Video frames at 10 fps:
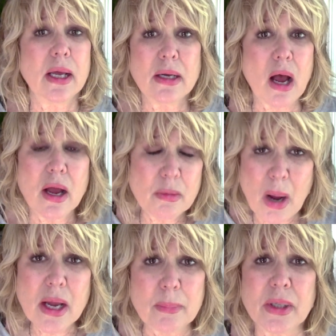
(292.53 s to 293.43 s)
And in
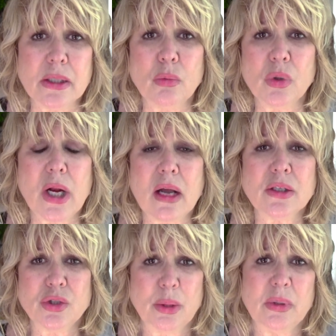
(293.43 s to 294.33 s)
my opinion, we're not
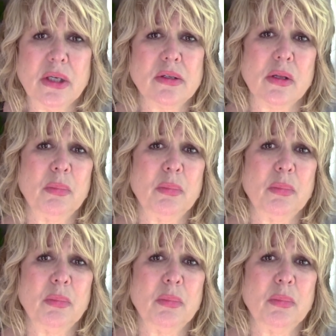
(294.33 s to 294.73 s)
contributing to the